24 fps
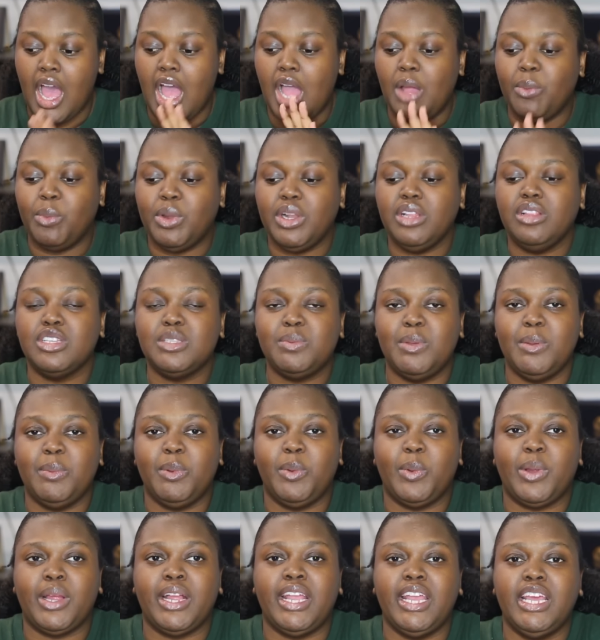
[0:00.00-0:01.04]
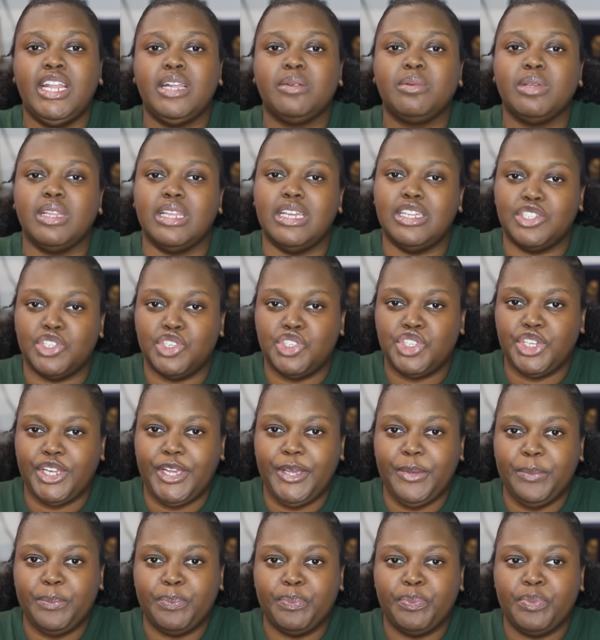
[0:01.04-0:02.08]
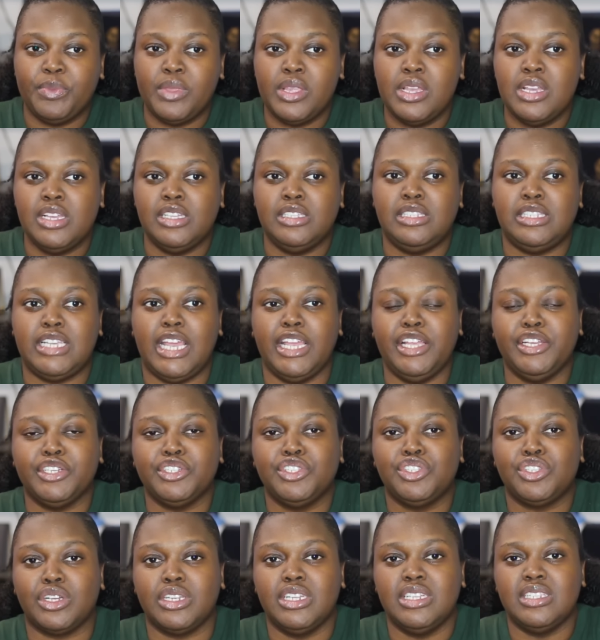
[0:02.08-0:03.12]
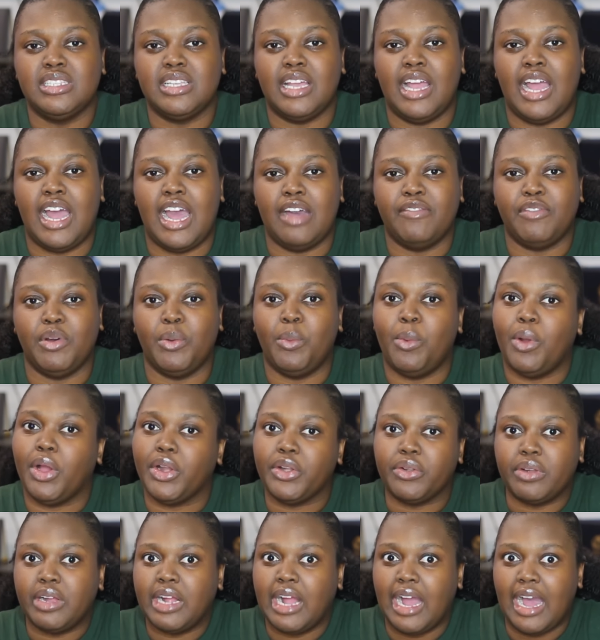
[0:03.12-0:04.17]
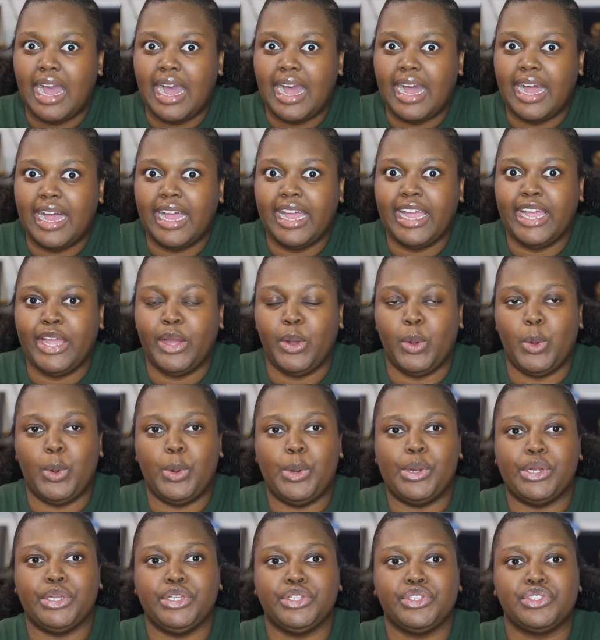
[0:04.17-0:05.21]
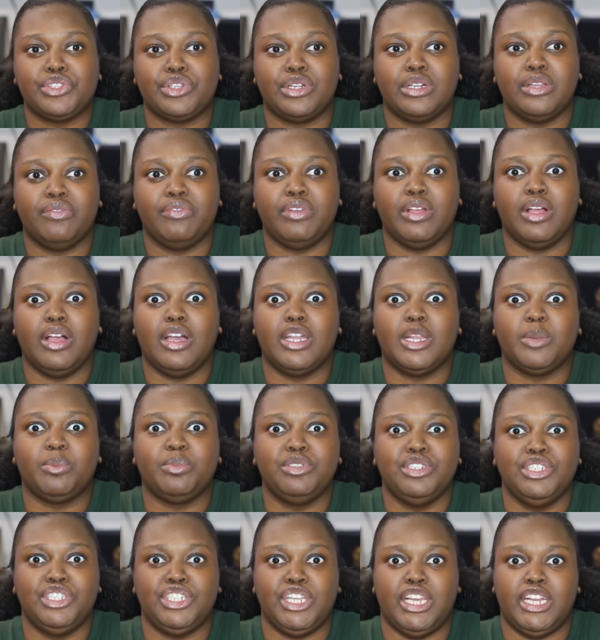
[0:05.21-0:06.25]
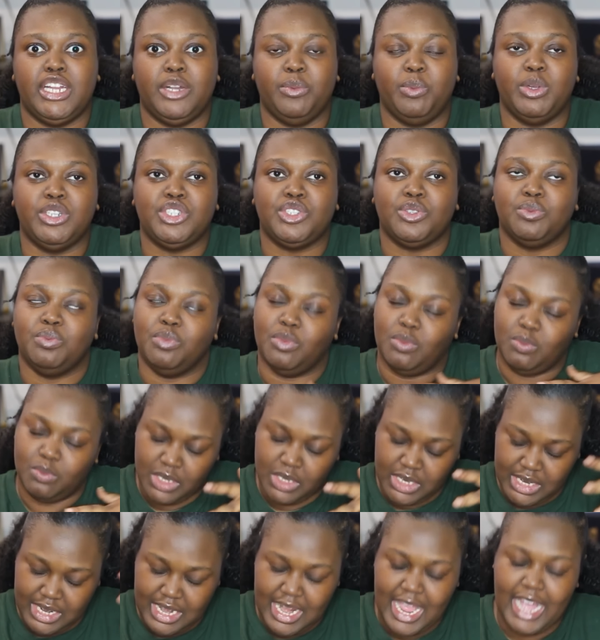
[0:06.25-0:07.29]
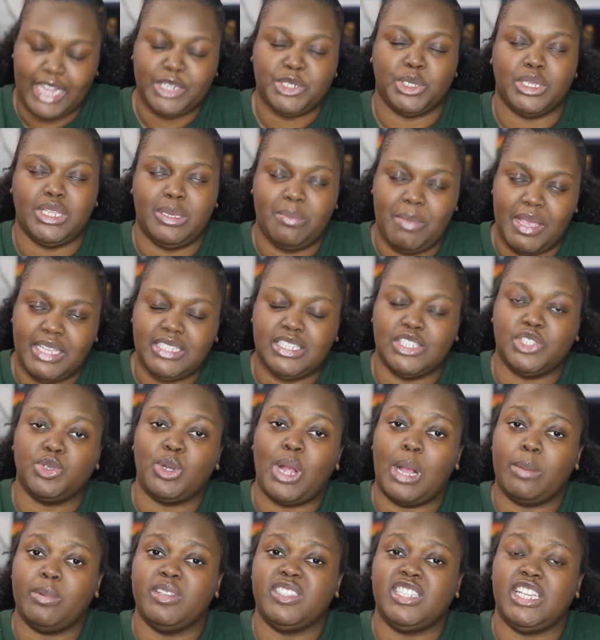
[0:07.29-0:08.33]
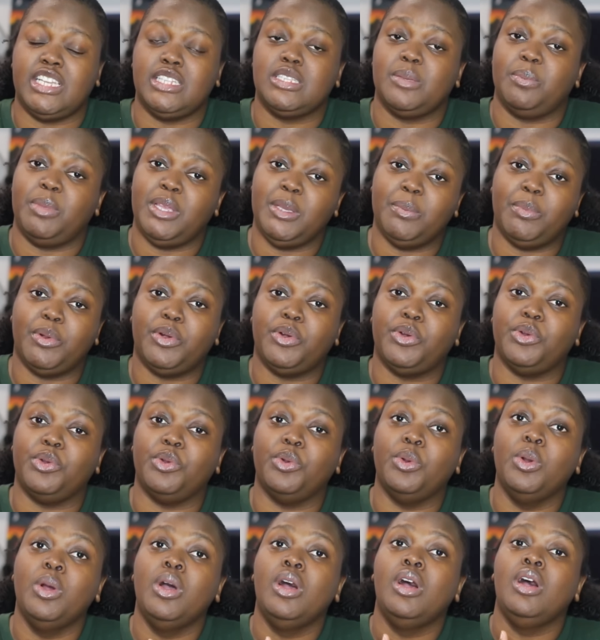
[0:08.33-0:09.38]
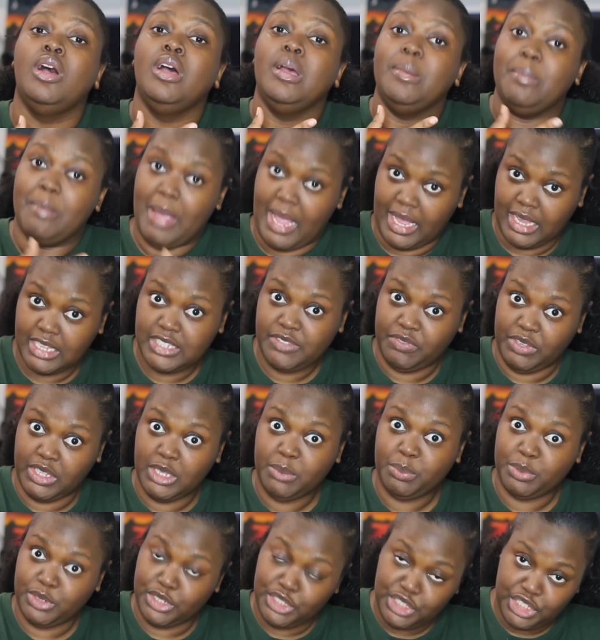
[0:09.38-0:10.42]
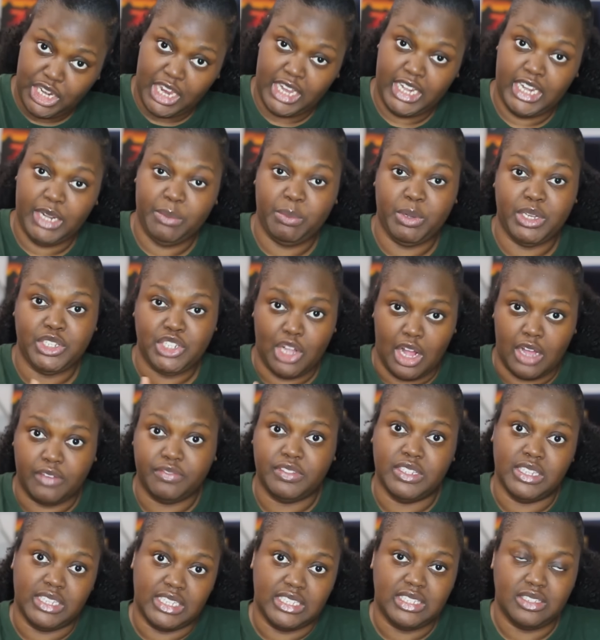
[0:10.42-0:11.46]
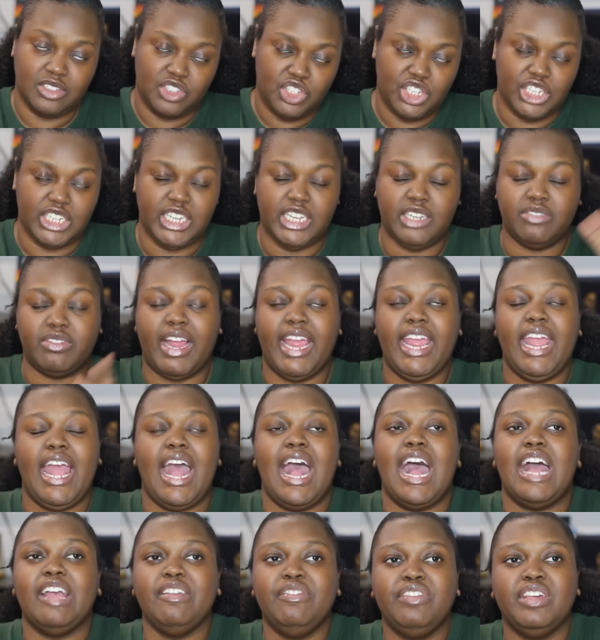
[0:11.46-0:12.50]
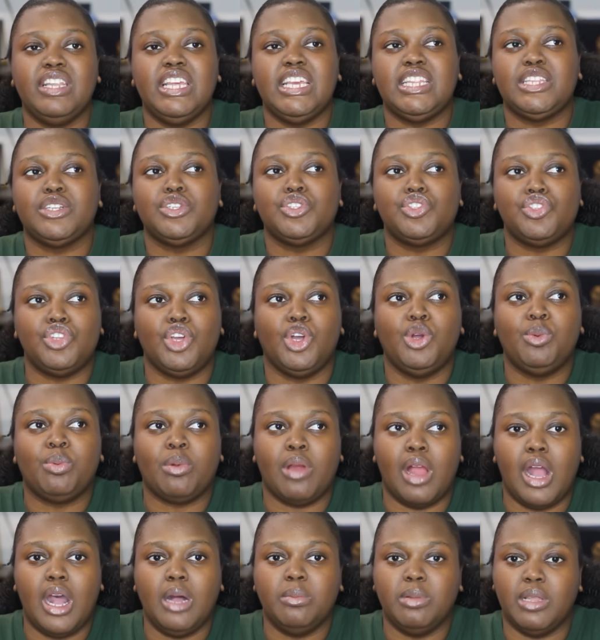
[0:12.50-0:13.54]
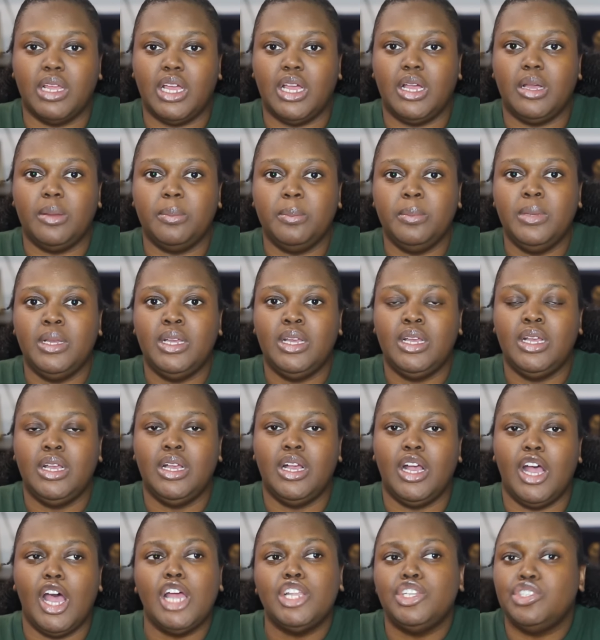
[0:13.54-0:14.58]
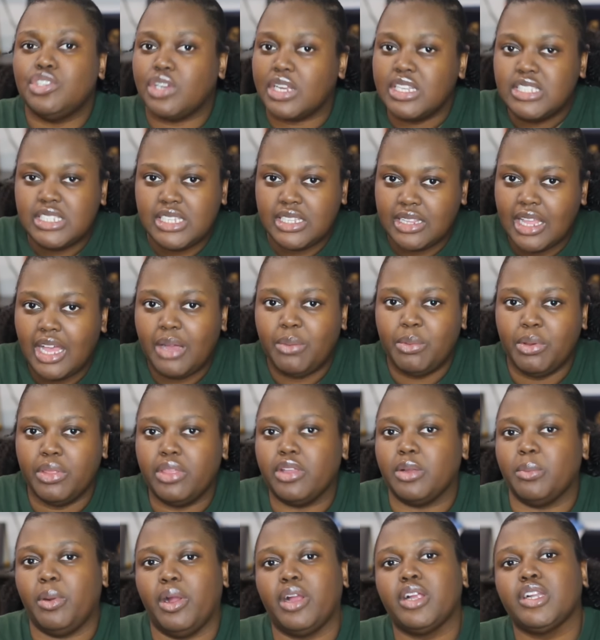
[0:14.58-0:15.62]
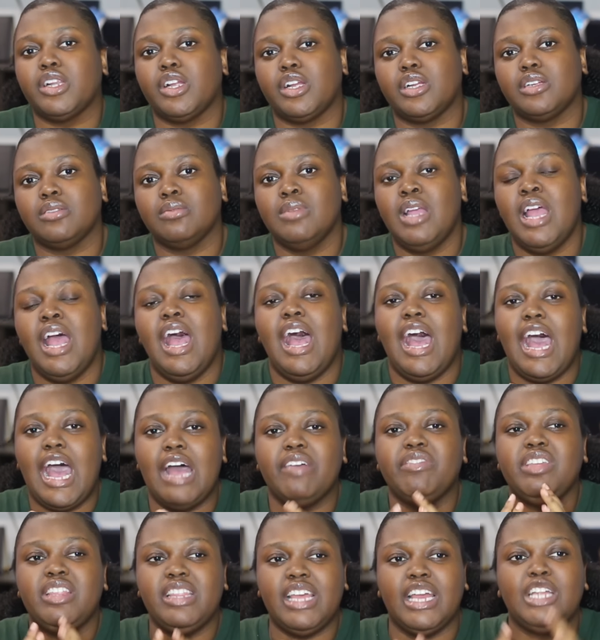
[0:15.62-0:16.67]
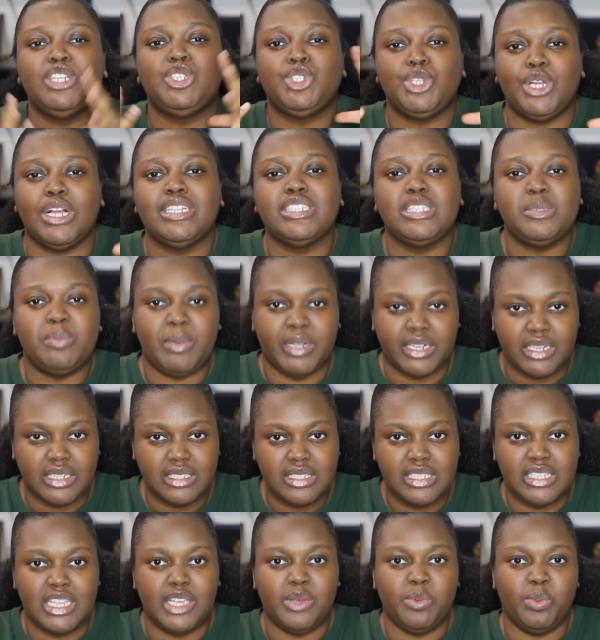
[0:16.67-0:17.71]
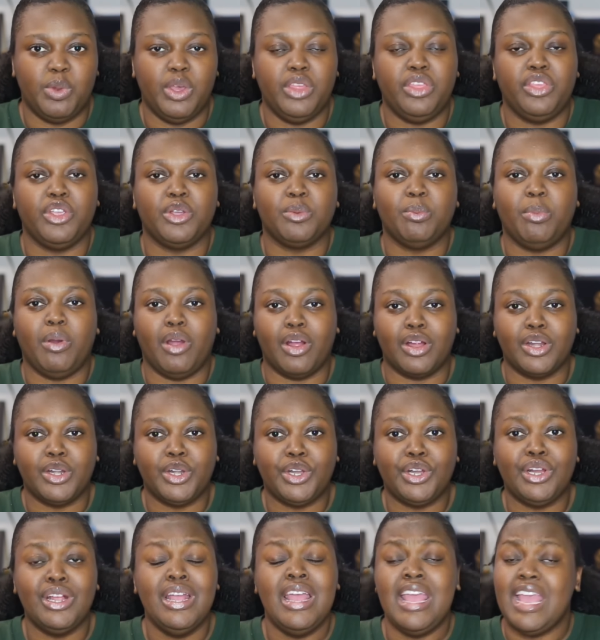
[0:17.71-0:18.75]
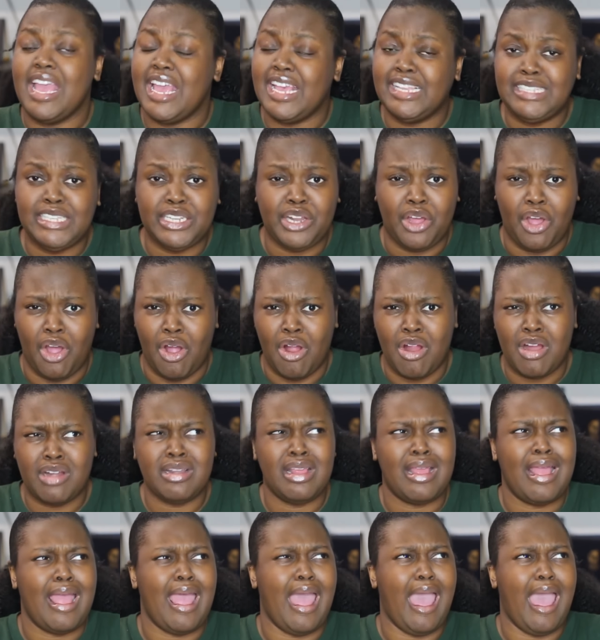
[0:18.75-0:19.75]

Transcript: I'm one of those people where in a relationship, say you're starting to have a wandering eye or you're starting to feel unappreciated, which naturally makes us gravitate to people who make us feel appreciated, which often leads to cheating, right? I feel like there's no problem addressing that with your partner. Having that transparency with your partner, is it hard?